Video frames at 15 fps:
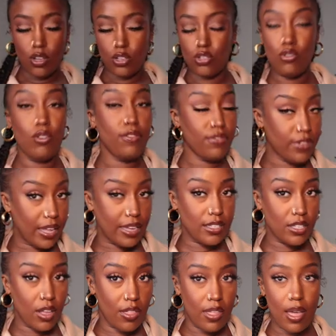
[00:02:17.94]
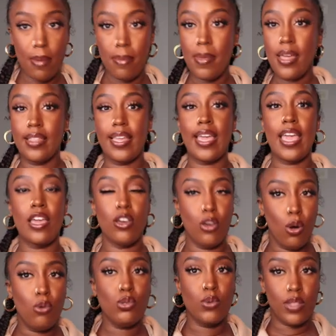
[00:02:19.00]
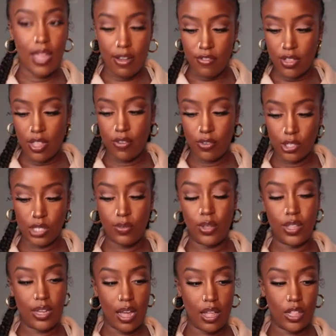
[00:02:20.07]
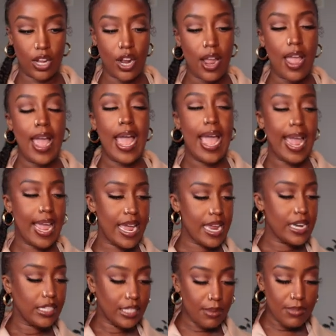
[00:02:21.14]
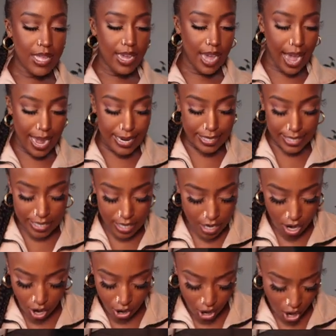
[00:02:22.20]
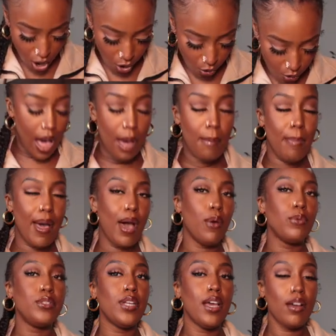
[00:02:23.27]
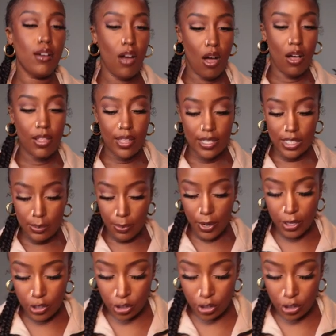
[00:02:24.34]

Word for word: shoe to flex on them. Like it goes with everything, first of all, the color. And something I did not know about Call It Spring